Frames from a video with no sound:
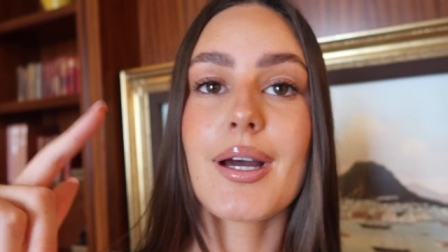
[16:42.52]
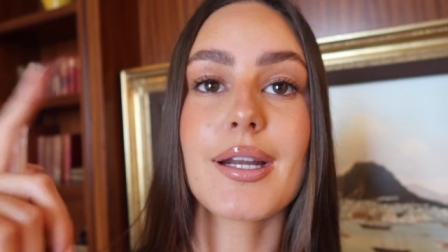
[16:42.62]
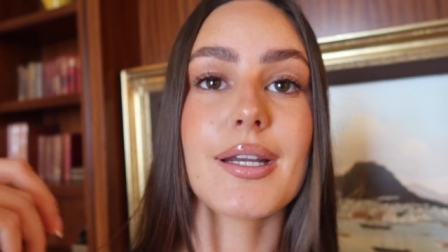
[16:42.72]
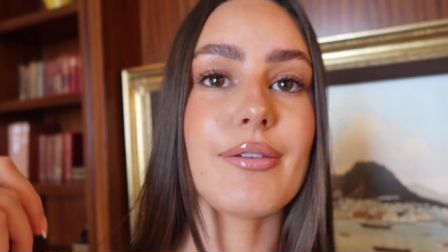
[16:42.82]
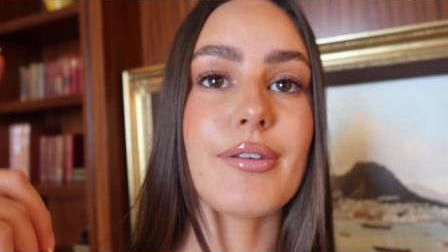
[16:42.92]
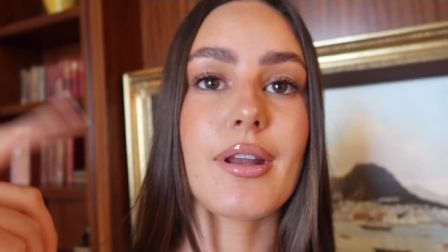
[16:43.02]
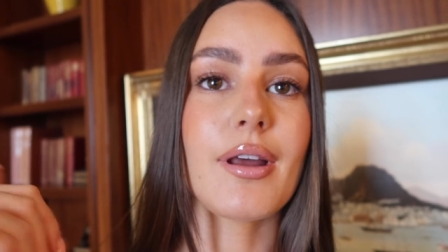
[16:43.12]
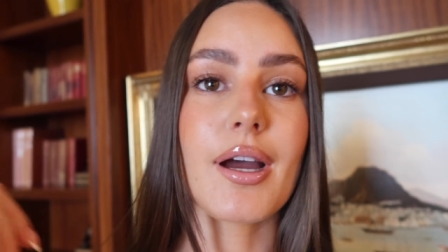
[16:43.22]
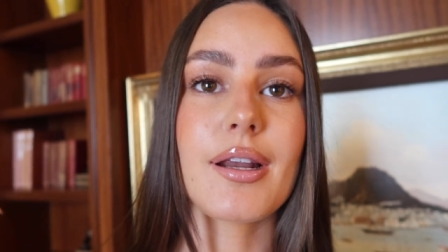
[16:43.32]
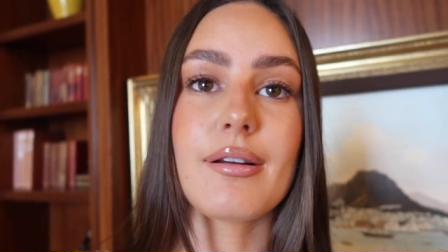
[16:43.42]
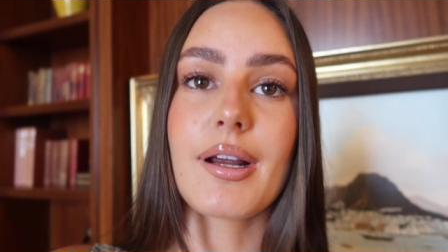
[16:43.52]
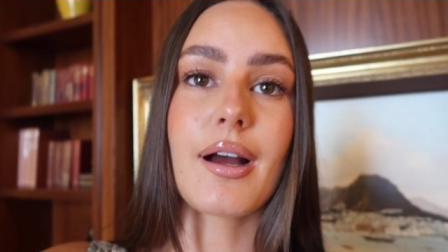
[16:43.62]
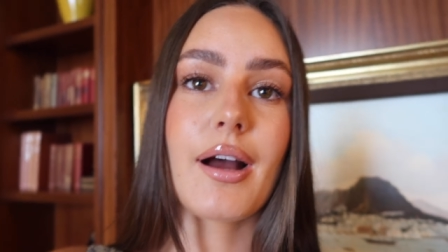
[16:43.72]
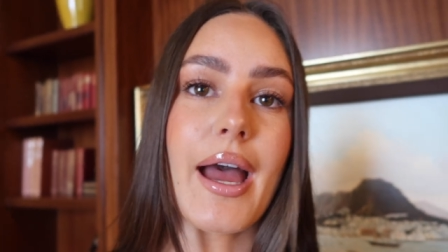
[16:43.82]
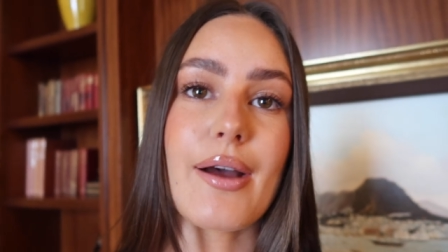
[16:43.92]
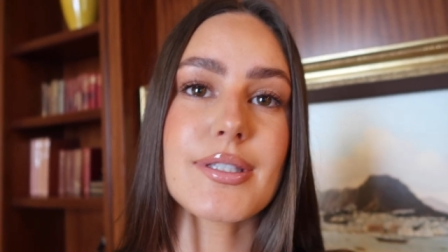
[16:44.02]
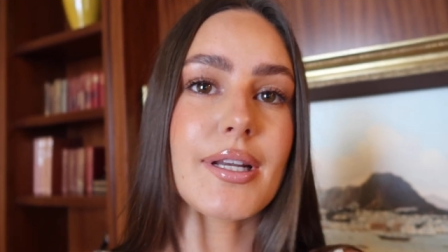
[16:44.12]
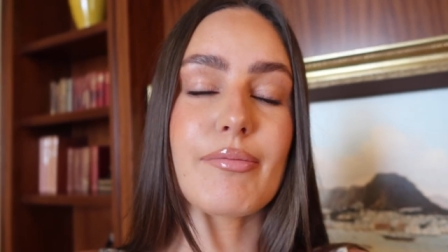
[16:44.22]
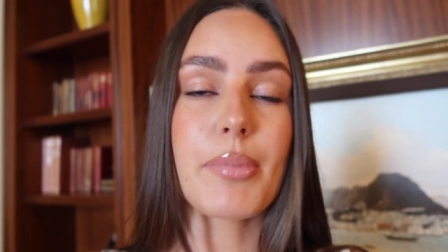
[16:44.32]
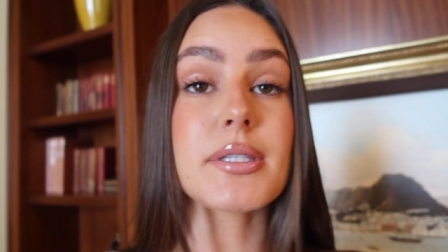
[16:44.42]
I didn't even, I like, how is
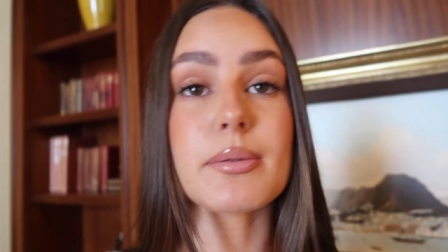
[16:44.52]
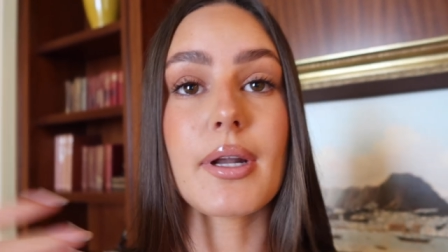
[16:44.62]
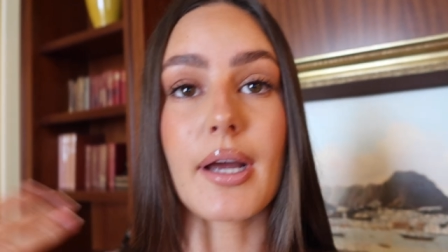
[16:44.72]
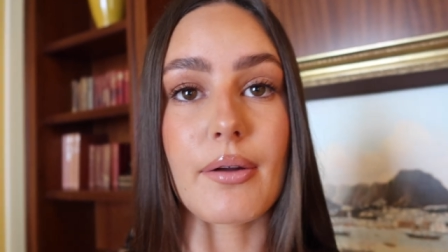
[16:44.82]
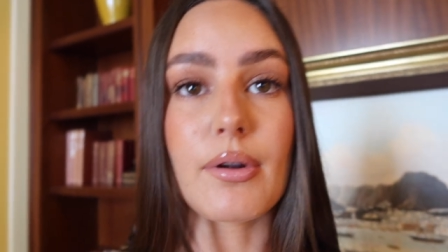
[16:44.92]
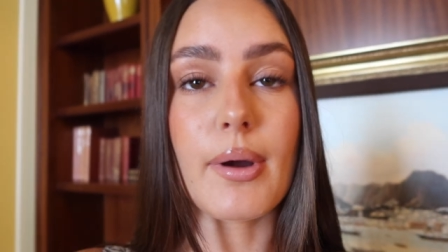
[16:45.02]
that even possible? Like, I don't